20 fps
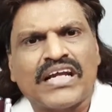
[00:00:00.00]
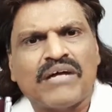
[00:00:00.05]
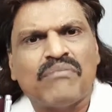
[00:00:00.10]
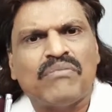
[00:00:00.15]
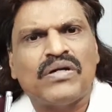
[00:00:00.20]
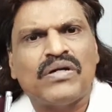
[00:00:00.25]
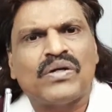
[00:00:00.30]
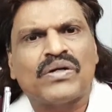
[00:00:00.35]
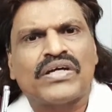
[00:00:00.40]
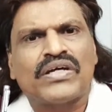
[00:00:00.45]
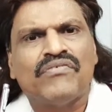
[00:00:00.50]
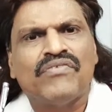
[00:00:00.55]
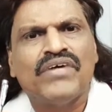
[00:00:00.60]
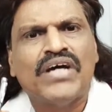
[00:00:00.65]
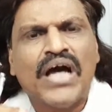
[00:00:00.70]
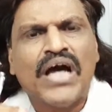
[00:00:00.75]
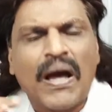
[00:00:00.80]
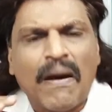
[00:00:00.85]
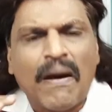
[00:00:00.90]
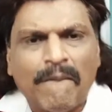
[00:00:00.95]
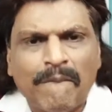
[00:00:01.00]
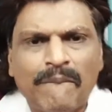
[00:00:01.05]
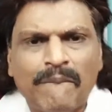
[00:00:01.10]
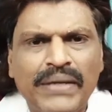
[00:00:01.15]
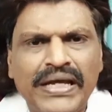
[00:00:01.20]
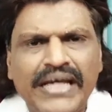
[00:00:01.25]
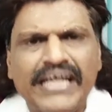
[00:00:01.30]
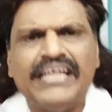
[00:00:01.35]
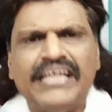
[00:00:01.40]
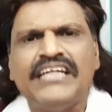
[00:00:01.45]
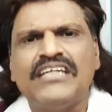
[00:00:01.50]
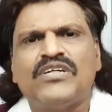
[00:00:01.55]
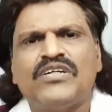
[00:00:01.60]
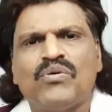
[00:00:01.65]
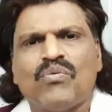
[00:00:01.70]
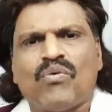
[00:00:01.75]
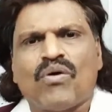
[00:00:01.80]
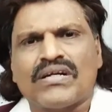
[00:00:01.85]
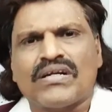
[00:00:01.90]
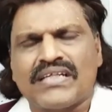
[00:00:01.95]
able to give meaning to
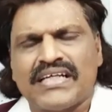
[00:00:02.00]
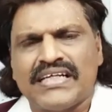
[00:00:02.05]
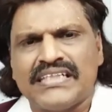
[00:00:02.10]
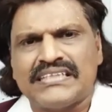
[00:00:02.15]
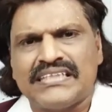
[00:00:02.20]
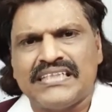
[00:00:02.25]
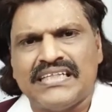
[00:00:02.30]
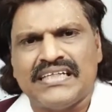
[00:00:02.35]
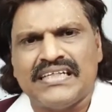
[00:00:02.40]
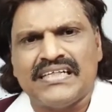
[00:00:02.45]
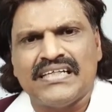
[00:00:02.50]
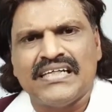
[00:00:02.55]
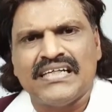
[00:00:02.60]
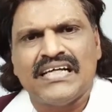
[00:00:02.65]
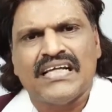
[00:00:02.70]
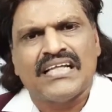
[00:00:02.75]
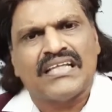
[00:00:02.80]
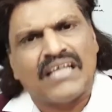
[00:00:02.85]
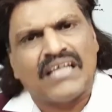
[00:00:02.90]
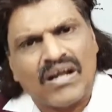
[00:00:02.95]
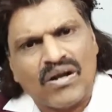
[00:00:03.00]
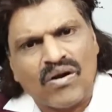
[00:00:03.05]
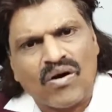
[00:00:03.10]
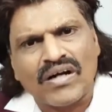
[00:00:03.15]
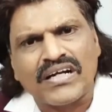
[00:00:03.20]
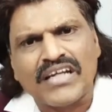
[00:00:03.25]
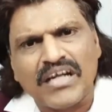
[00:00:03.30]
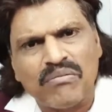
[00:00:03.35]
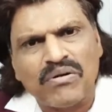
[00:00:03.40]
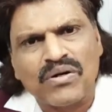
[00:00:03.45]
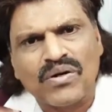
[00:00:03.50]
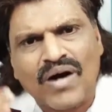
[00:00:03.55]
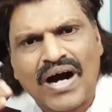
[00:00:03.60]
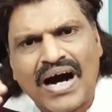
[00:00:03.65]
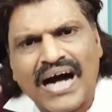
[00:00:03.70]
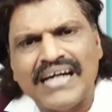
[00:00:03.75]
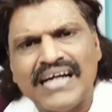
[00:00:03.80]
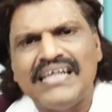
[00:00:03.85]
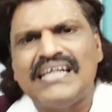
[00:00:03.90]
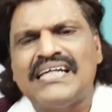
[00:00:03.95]
what they see. They're not able to
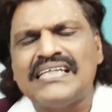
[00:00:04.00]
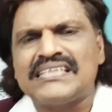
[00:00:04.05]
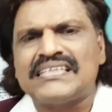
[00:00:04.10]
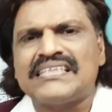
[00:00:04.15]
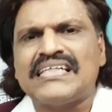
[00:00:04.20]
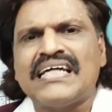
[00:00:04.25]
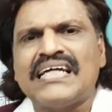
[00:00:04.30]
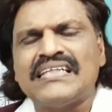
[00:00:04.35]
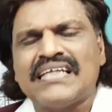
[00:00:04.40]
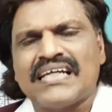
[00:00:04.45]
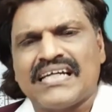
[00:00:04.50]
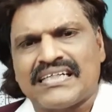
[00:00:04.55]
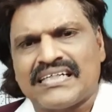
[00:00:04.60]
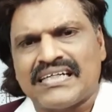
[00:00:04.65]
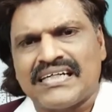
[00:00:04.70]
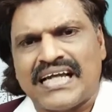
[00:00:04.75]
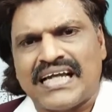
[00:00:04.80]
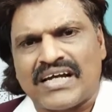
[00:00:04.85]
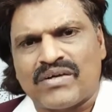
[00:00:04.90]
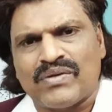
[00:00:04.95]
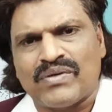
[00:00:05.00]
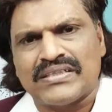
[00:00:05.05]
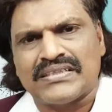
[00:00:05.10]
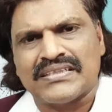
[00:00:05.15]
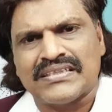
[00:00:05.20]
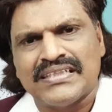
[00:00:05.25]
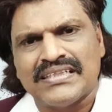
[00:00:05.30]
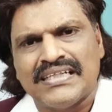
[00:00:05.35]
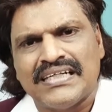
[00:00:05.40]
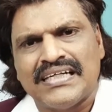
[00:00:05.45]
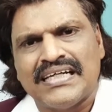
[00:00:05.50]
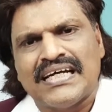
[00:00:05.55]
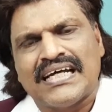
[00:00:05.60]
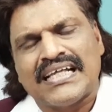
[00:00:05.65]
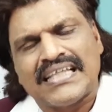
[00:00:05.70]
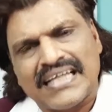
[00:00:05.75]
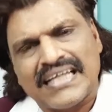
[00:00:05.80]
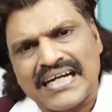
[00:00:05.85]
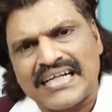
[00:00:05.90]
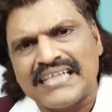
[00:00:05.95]
understand the written language.
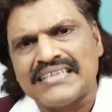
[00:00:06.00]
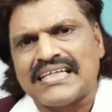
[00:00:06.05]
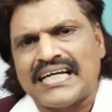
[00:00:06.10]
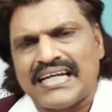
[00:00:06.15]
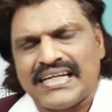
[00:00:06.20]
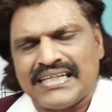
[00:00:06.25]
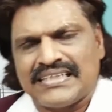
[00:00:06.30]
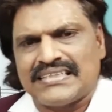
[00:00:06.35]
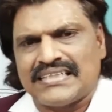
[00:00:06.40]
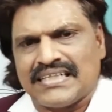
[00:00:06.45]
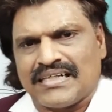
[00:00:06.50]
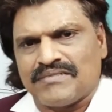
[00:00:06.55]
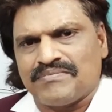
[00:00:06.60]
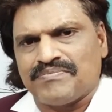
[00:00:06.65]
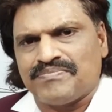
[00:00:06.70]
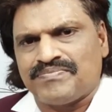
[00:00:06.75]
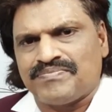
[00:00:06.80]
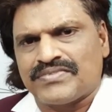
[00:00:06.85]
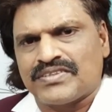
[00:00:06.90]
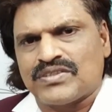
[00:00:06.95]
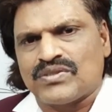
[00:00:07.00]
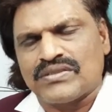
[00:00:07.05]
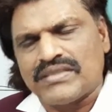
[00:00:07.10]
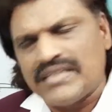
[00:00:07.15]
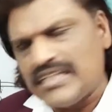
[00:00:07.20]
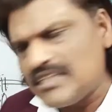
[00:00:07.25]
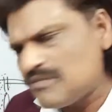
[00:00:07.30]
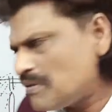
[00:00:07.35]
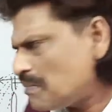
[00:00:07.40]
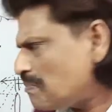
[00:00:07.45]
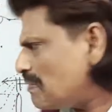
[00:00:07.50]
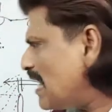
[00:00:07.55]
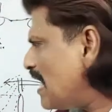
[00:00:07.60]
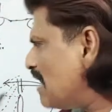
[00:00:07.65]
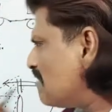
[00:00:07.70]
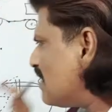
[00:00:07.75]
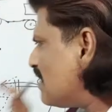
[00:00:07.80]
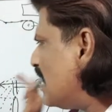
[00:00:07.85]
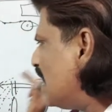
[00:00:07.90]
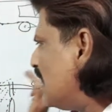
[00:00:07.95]
That is Alexia. So these people
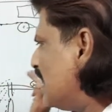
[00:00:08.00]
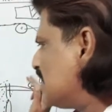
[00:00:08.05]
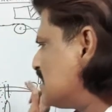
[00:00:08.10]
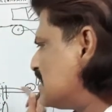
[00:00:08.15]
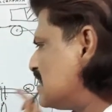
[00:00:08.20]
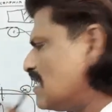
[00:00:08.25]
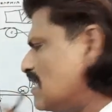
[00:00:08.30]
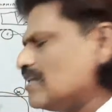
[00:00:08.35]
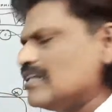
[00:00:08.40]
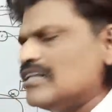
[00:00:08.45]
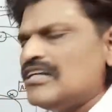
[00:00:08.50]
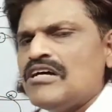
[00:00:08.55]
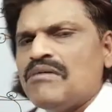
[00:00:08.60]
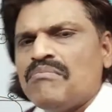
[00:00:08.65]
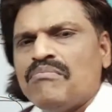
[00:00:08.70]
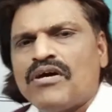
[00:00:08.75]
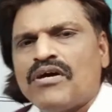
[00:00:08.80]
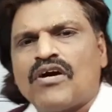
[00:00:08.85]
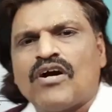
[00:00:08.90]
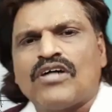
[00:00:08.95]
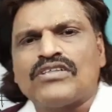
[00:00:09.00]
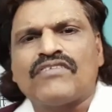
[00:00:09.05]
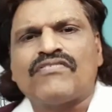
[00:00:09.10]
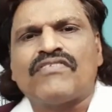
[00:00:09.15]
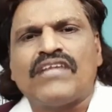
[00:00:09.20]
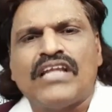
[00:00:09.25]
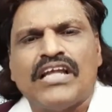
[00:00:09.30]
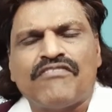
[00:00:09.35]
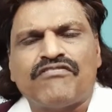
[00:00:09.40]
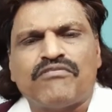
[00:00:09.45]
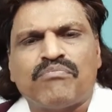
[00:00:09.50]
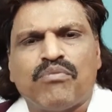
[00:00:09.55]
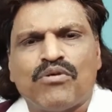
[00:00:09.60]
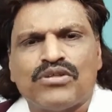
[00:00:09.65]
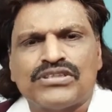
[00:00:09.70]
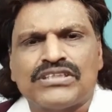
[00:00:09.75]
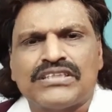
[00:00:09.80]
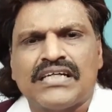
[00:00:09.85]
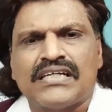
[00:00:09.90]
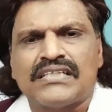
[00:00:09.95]
have Alexia because of left
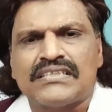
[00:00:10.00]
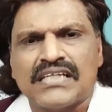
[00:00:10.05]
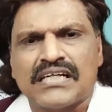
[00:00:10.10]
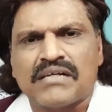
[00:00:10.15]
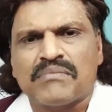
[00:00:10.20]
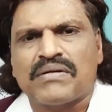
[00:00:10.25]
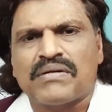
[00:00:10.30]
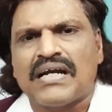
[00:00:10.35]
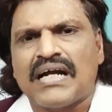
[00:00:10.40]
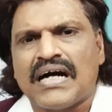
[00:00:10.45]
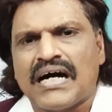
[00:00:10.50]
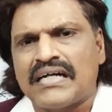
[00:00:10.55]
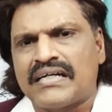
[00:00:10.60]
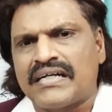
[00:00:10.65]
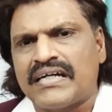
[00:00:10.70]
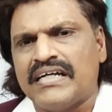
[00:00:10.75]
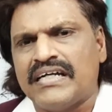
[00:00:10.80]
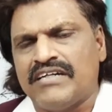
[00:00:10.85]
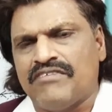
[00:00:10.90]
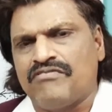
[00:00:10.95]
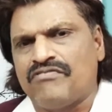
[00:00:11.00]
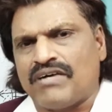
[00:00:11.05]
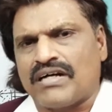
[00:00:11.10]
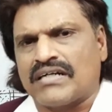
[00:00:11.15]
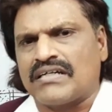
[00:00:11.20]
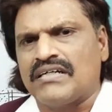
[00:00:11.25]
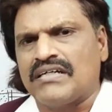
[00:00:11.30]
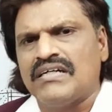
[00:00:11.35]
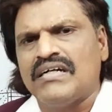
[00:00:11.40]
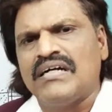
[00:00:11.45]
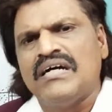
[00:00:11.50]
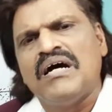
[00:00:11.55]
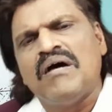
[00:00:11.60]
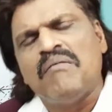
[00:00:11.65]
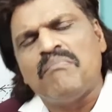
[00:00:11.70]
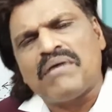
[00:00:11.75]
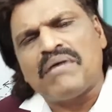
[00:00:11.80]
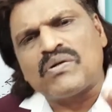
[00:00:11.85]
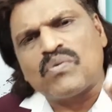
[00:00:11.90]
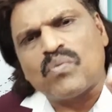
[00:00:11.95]
posterior cerebral artery infarct.
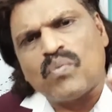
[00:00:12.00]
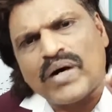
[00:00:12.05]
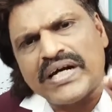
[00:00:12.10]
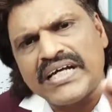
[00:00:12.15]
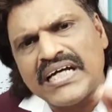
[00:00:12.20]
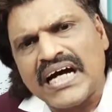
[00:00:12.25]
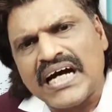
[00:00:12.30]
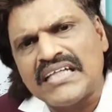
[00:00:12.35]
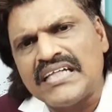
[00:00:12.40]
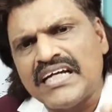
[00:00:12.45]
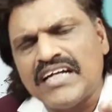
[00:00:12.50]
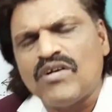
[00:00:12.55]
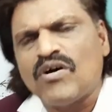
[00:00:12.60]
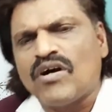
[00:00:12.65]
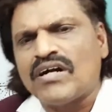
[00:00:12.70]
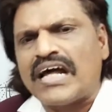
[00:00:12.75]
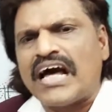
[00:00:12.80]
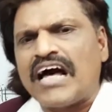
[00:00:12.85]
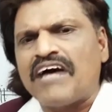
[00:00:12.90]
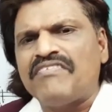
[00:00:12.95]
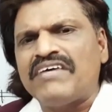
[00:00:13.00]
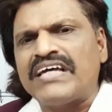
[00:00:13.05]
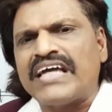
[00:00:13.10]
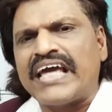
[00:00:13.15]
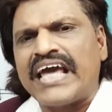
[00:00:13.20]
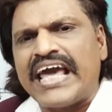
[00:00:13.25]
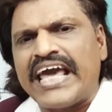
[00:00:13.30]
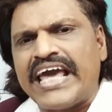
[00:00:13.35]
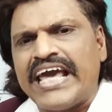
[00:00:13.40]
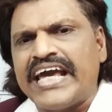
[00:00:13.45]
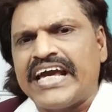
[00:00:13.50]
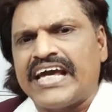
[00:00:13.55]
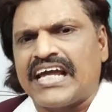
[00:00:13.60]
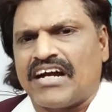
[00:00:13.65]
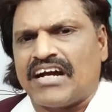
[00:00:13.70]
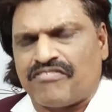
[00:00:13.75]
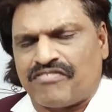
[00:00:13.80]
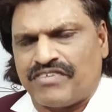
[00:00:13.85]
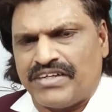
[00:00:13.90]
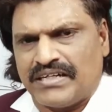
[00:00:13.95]
But why are they not having
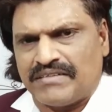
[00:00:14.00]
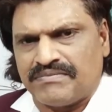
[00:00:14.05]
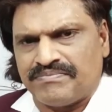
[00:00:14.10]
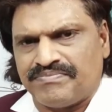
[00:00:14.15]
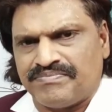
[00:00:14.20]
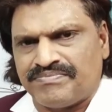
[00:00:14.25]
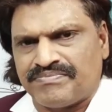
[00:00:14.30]
Agraphia?